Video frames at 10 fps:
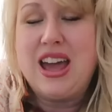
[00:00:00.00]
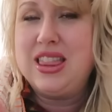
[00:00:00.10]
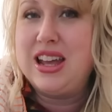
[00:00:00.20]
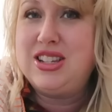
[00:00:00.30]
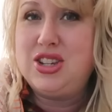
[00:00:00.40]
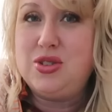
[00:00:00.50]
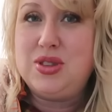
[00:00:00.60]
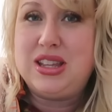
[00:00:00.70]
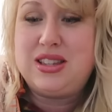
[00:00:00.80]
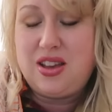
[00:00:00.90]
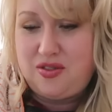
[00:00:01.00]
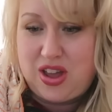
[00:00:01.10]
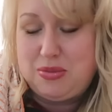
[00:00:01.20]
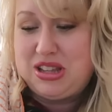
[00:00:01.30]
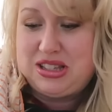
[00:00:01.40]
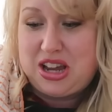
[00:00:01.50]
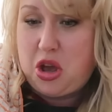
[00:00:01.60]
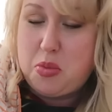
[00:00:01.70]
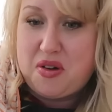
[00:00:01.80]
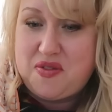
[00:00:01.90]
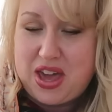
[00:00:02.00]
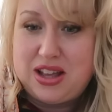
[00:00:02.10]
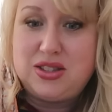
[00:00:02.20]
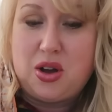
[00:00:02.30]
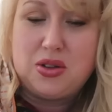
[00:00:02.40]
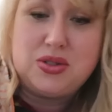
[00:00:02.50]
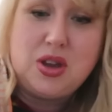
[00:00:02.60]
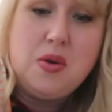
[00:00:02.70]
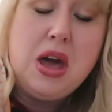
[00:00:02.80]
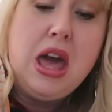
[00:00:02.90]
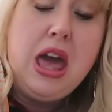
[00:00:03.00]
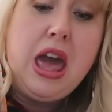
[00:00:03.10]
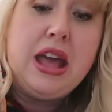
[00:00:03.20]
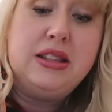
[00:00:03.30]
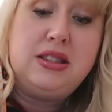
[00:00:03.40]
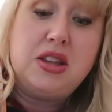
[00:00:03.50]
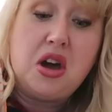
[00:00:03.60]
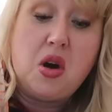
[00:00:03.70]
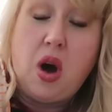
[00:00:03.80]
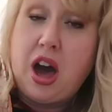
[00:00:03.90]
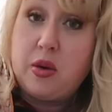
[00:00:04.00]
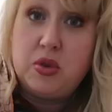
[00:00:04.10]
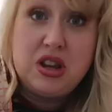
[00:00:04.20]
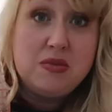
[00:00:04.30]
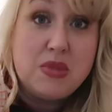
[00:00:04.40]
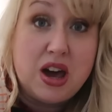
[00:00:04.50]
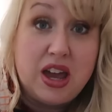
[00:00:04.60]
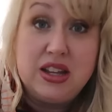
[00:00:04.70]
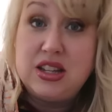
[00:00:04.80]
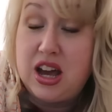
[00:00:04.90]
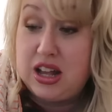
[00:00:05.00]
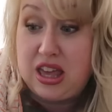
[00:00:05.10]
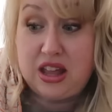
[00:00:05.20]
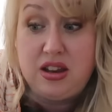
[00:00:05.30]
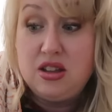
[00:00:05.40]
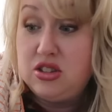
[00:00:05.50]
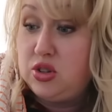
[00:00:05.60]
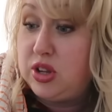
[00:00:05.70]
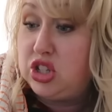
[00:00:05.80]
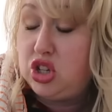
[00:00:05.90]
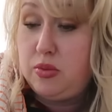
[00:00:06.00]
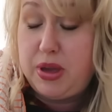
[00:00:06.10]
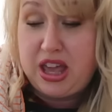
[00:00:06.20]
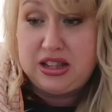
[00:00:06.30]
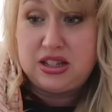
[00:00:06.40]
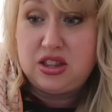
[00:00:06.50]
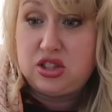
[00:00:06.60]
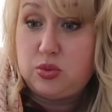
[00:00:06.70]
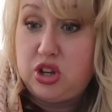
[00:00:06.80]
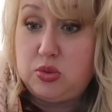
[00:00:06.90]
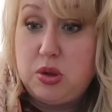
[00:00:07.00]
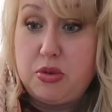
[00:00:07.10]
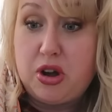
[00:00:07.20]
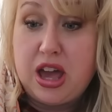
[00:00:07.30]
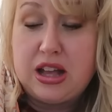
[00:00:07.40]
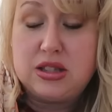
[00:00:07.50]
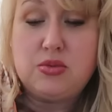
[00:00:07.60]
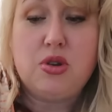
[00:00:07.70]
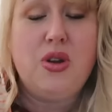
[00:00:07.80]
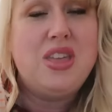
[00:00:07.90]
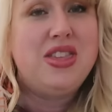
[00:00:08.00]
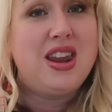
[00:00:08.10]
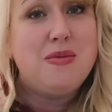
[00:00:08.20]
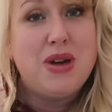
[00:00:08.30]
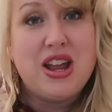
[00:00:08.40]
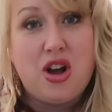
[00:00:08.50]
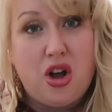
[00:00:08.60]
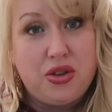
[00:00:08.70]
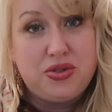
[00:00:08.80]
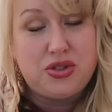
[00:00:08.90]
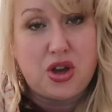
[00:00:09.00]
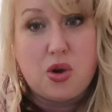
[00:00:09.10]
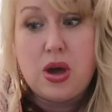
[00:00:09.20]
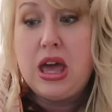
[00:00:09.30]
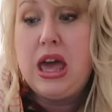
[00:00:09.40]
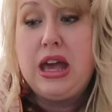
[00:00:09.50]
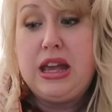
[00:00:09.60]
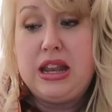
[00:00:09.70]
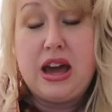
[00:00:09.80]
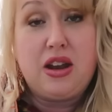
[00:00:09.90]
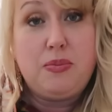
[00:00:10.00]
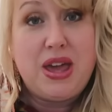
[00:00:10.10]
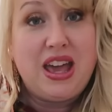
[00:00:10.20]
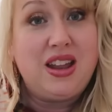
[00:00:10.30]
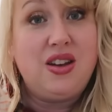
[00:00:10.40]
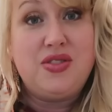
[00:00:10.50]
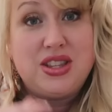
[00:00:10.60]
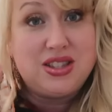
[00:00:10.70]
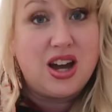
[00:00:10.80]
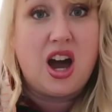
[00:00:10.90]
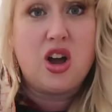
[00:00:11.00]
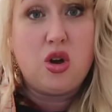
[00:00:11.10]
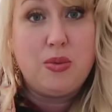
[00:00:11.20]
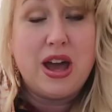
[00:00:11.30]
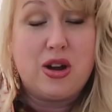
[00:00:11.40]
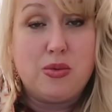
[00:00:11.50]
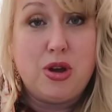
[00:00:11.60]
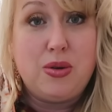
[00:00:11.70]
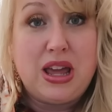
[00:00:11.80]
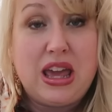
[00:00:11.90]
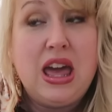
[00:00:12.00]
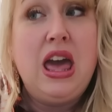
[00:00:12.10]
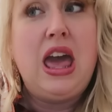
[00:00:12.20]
I like to do these family style buffets also. And so I wouldn't mind, again, doing two pans of a Swedish meatball casserole. And then I might also get out a pan of this taco macaroni.